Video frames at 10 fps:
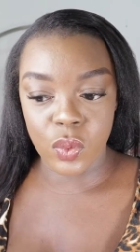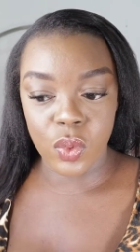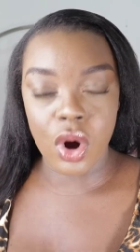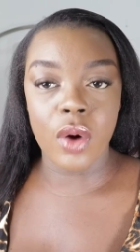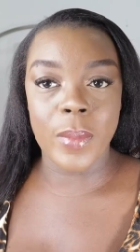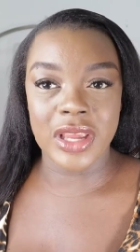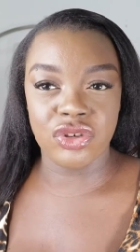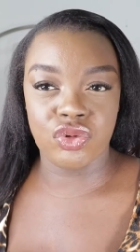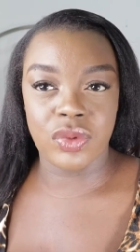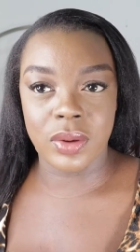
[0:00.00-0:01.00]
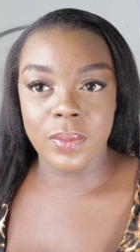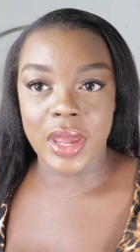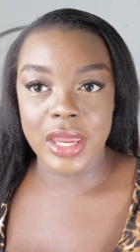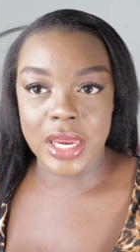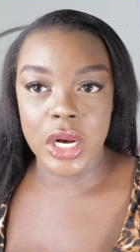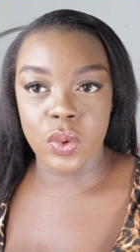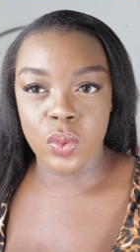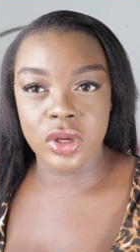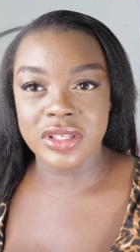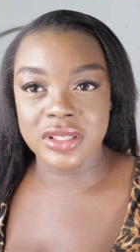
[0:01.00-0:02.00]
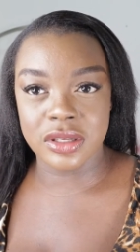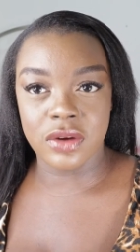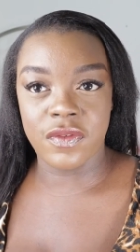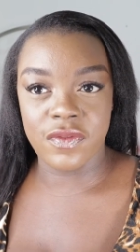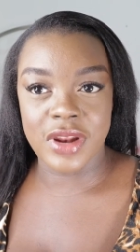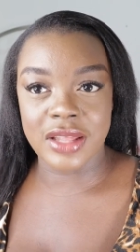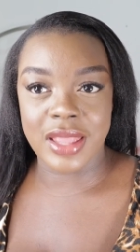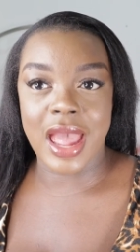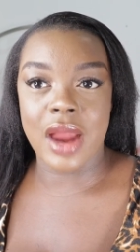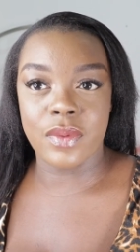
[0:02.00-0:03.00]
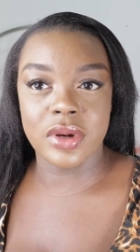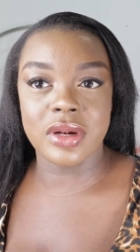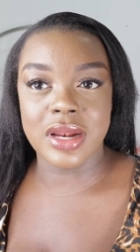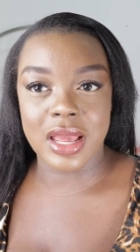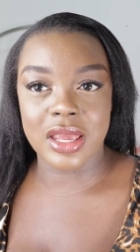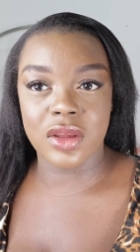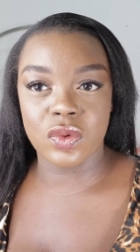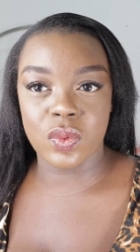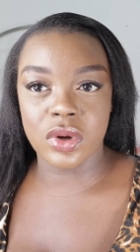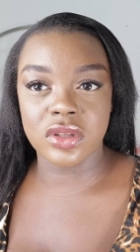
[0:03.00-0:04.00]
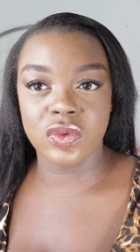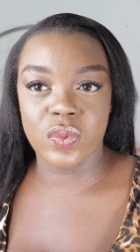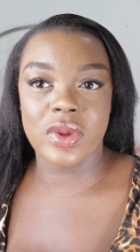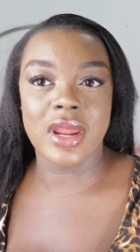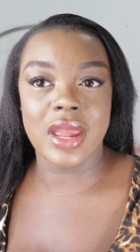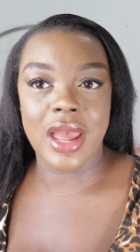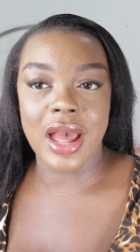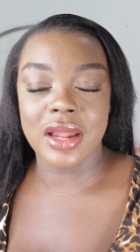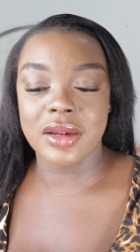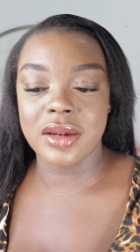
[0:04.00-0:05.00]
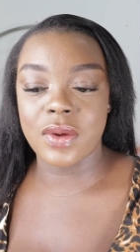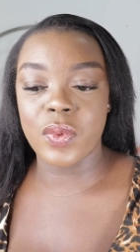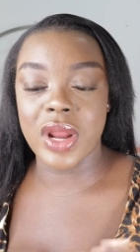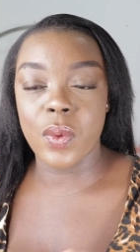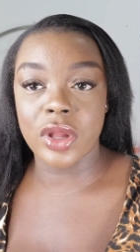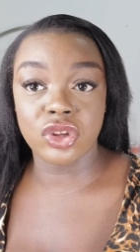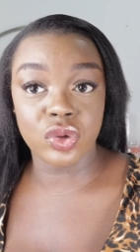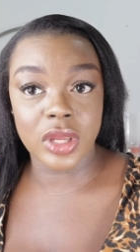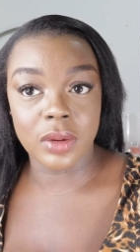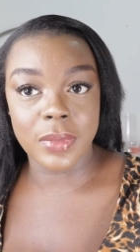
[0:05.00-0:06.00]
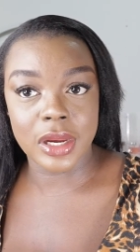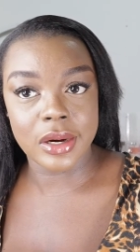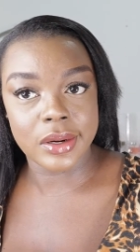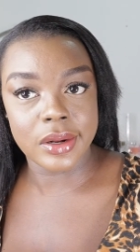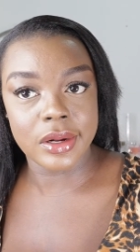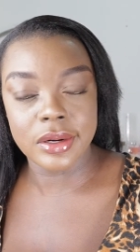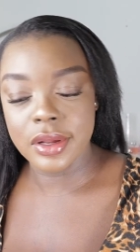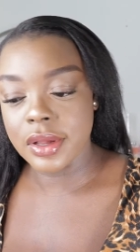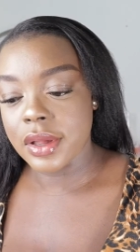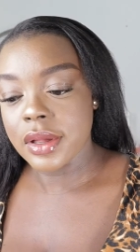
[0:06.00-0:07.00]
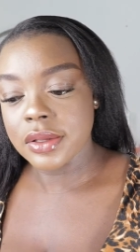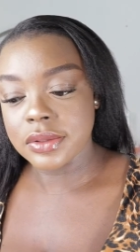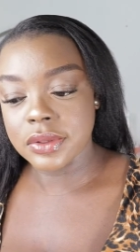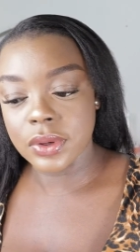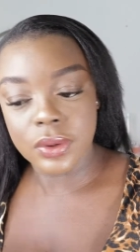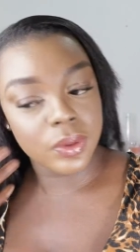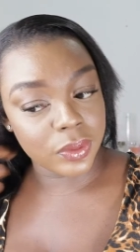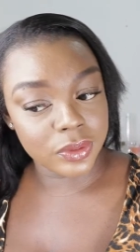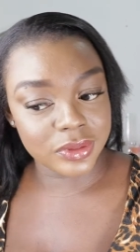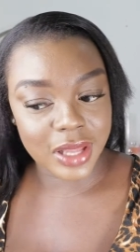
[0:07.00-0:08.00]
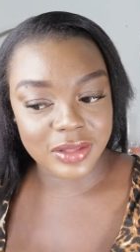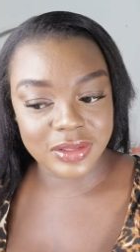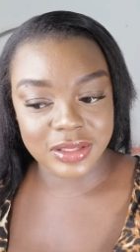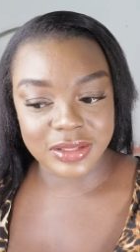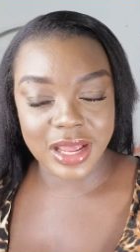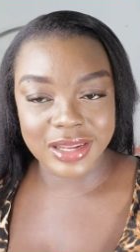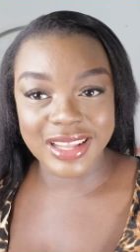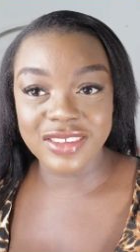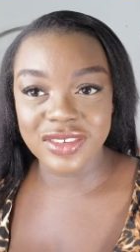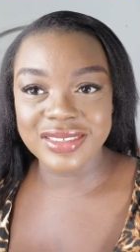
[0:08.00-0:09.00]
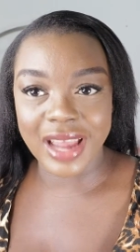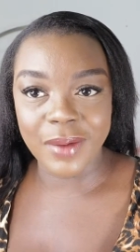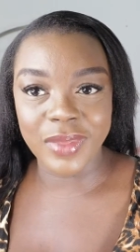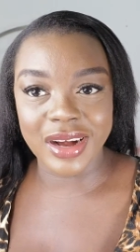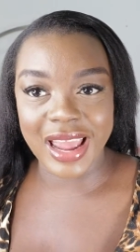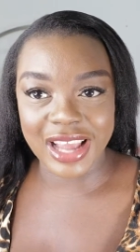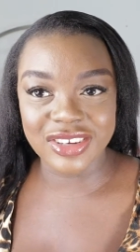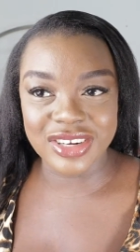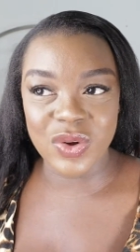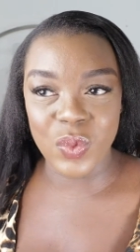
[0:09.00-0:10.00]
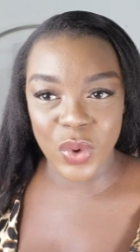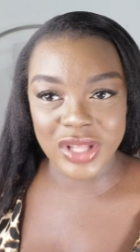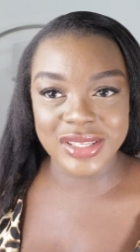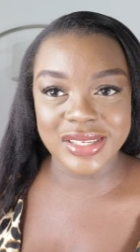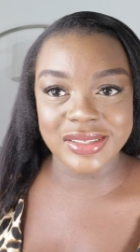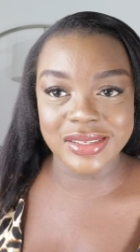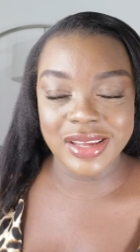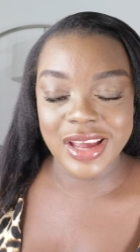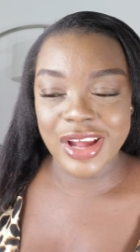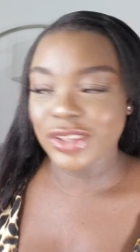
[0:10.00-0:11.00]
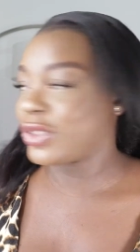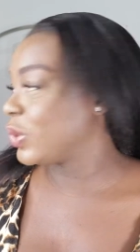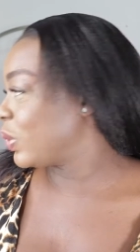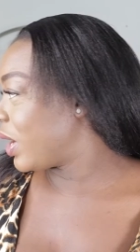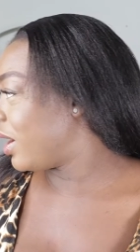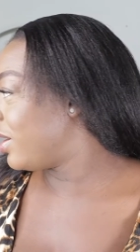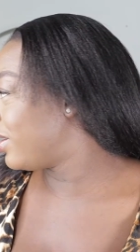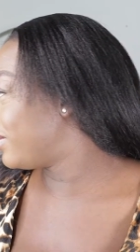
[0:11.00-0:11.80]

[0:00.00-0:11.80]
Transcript: while my my hair was still flat ironed like it was when I had when I went to get my hair done so that's exact that's the time that I actually wanted to uh,